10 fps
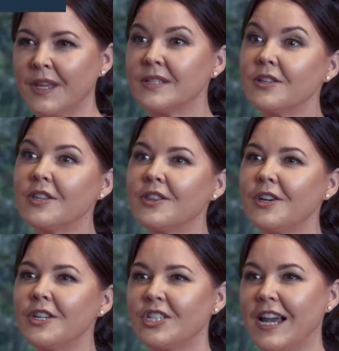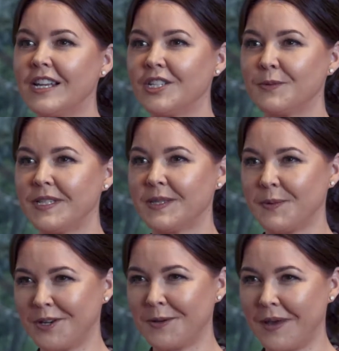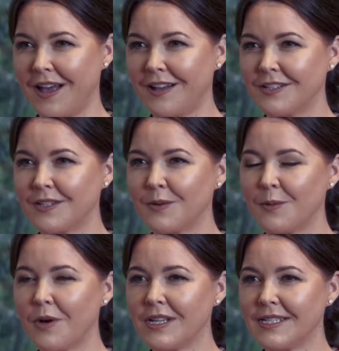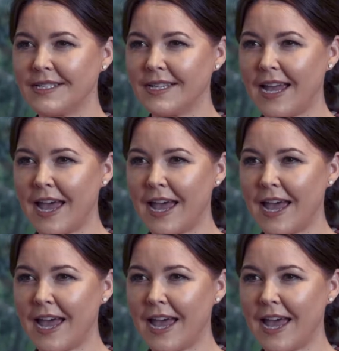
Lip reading: So the third challenge we spoke about was,